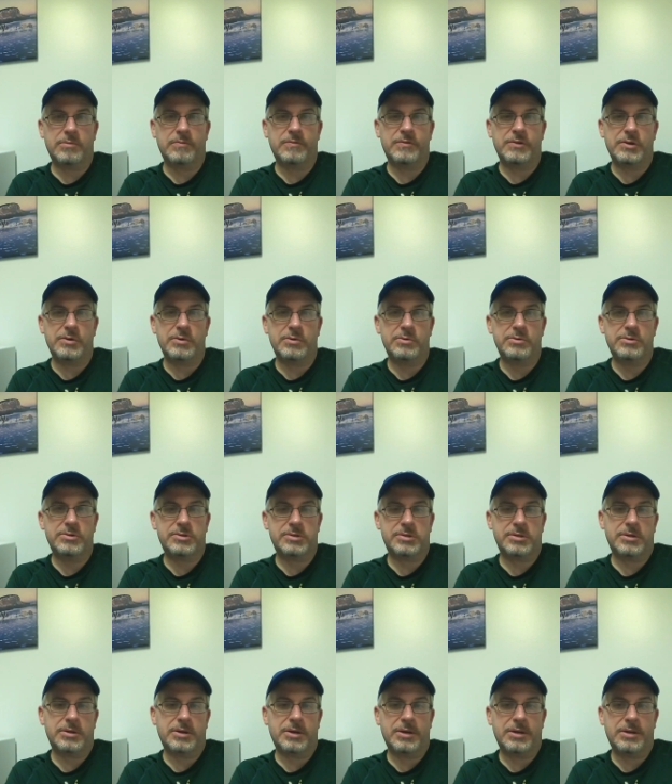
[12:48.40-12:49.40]

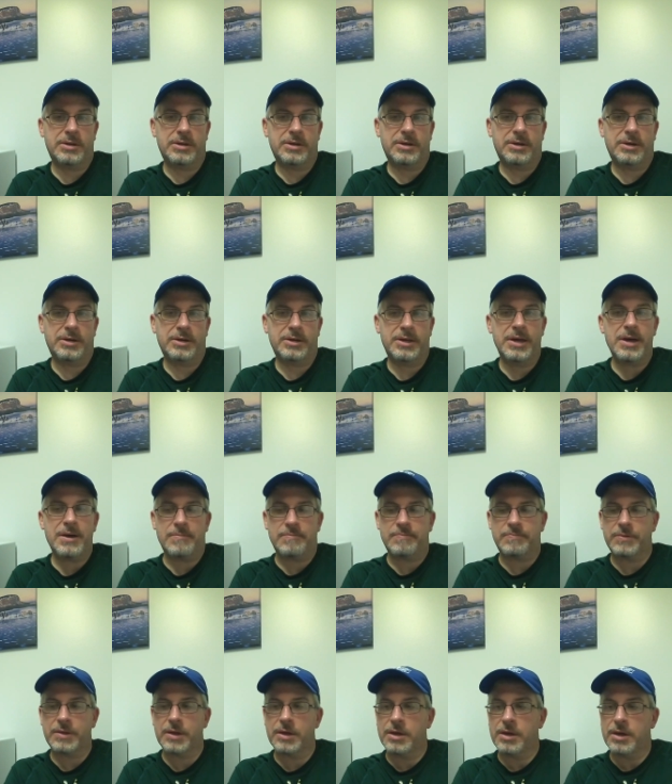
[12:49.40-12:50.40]
views. And, yeah,
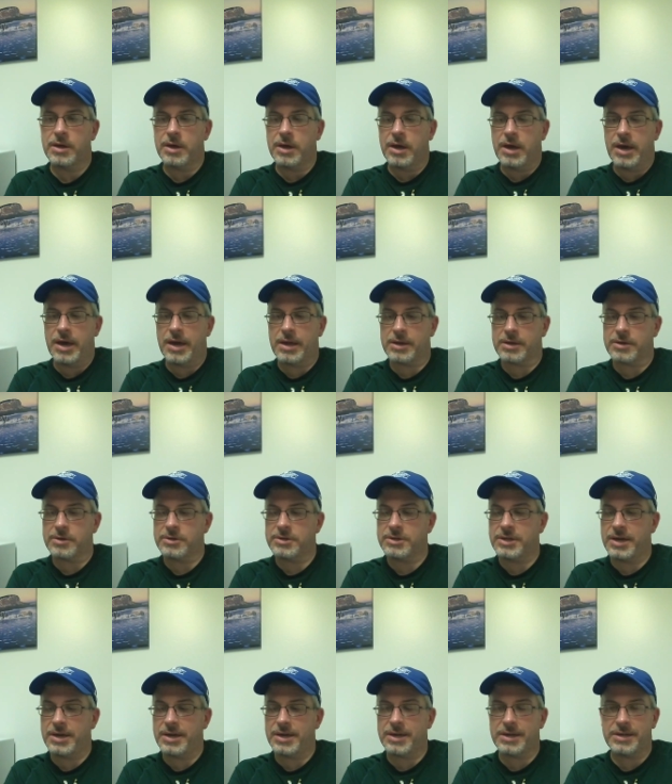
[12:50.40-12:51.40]
had a good
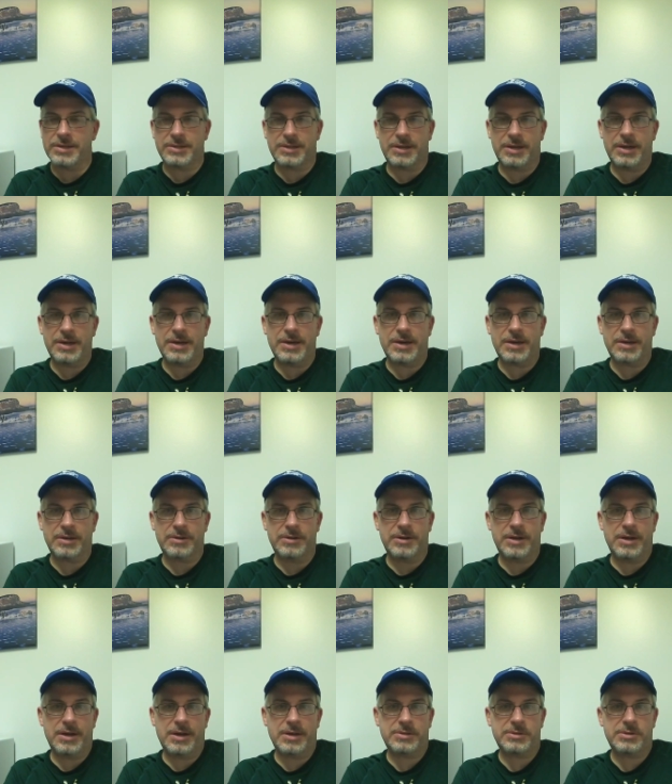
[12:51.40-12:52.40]
day again today, had a good
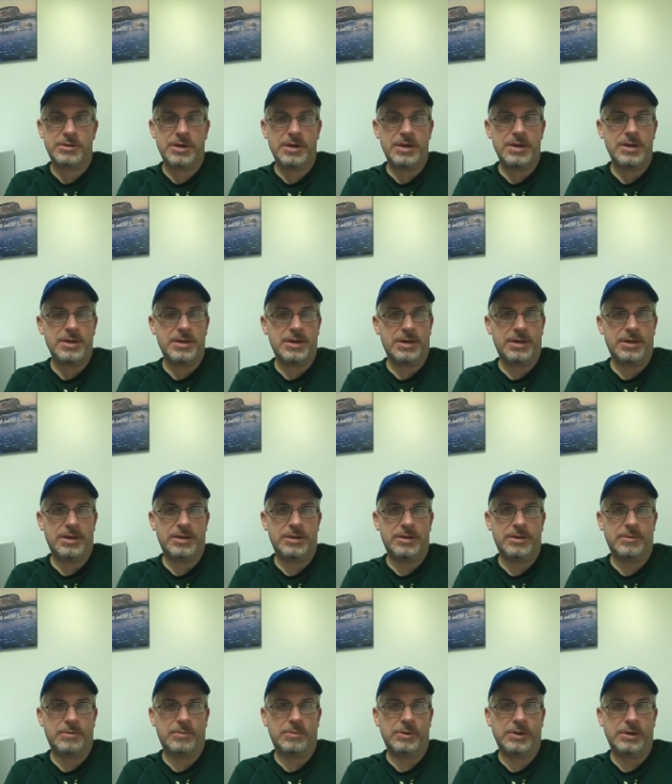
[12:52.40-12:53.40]
day yesterday,
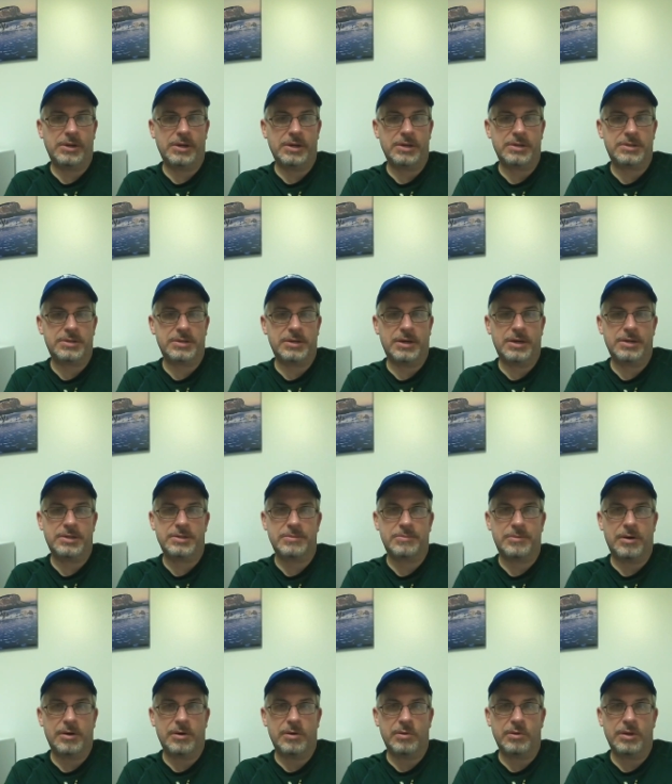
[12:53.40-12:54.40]
and we got
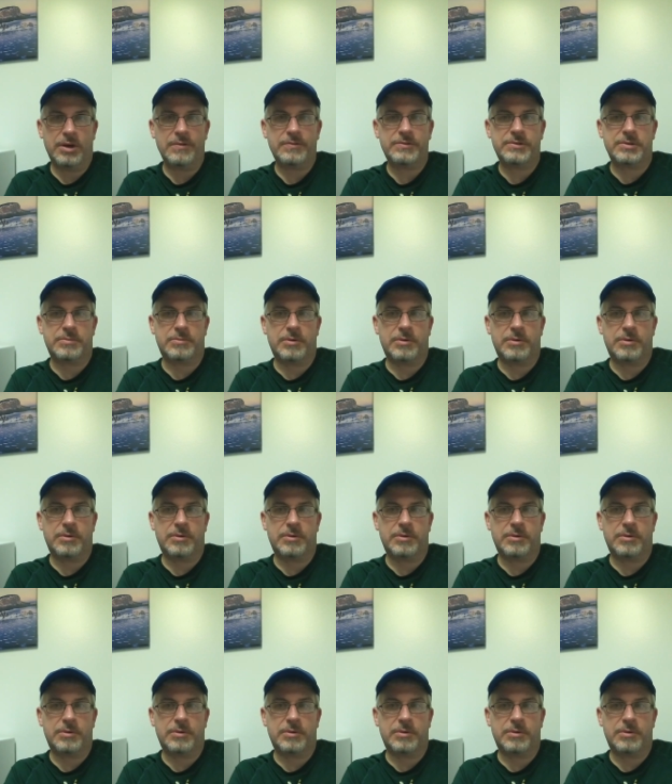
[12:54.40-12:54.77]
tomorrow left.